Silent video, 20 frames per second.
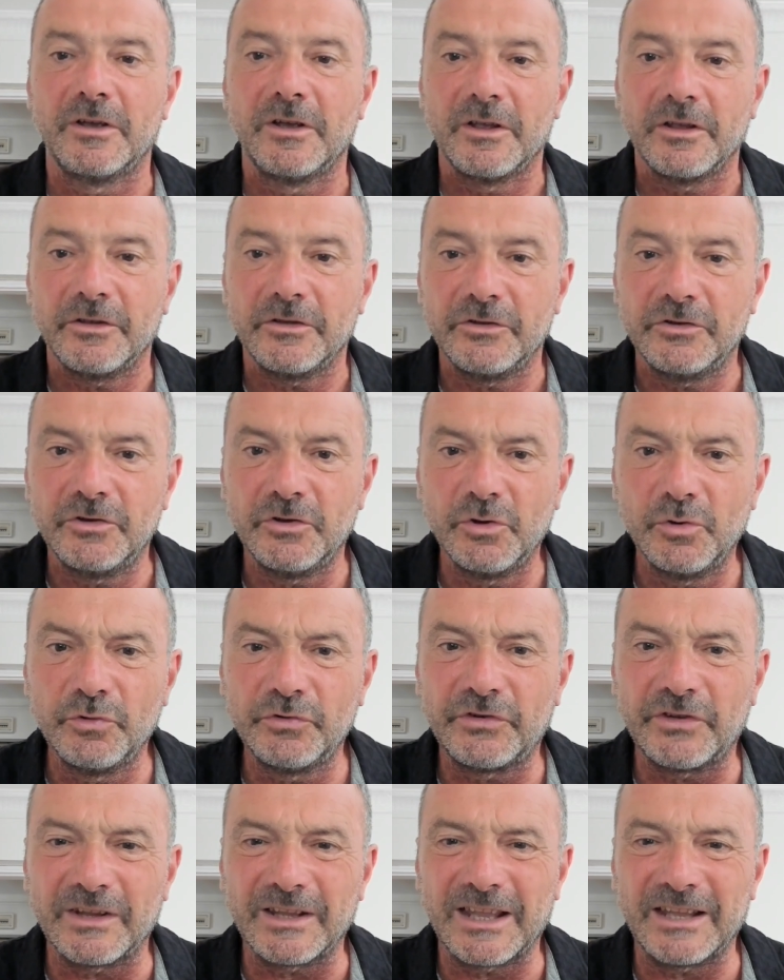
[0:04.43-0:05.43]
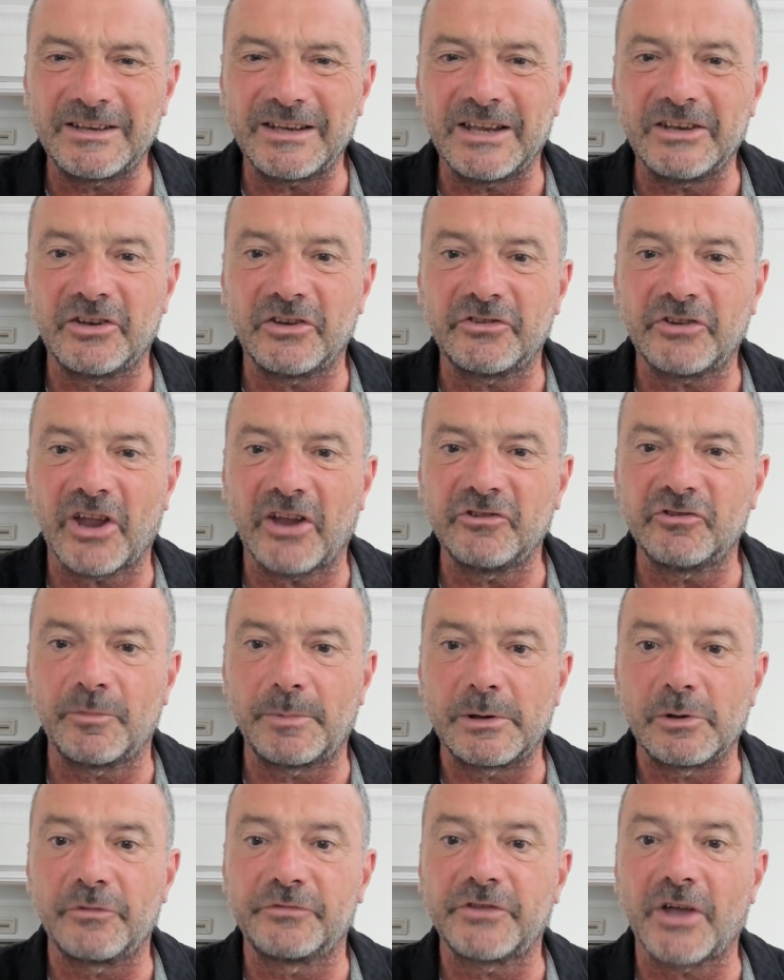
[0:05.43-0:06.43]
using it interchangeably
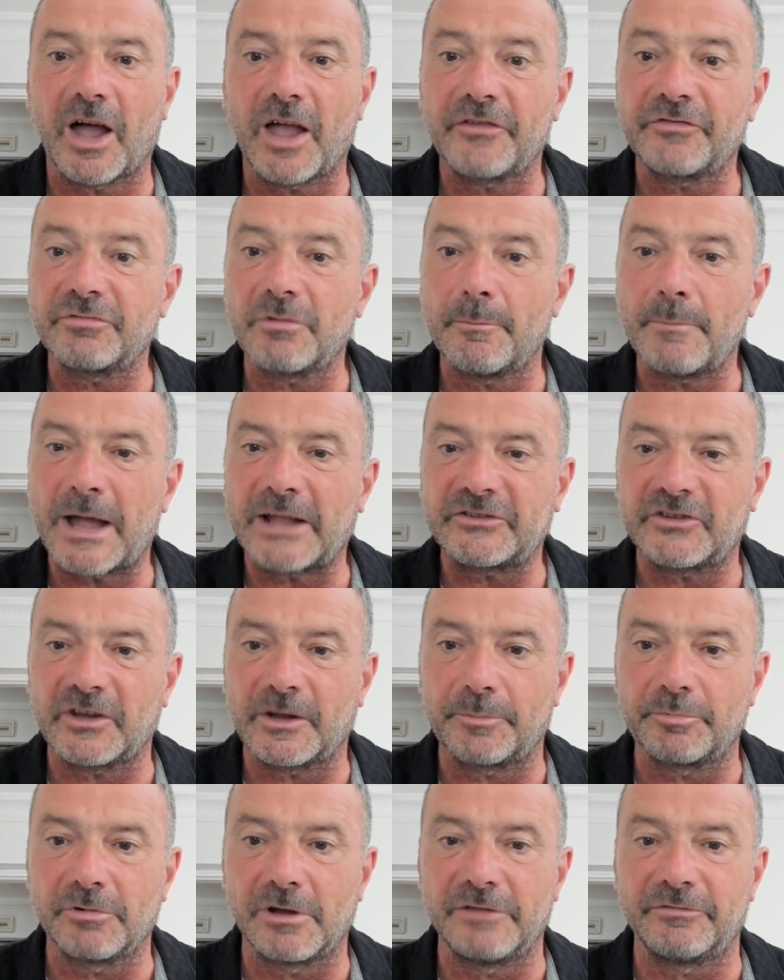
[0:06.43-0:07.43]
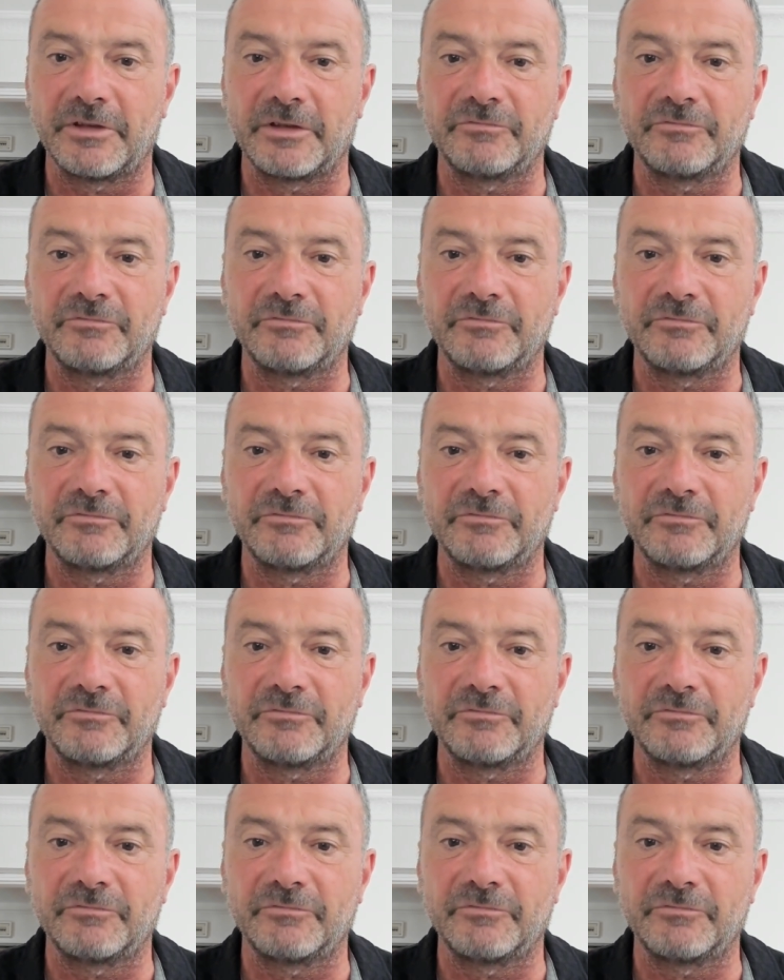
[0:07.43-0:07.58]
with diaphragmatic breathing?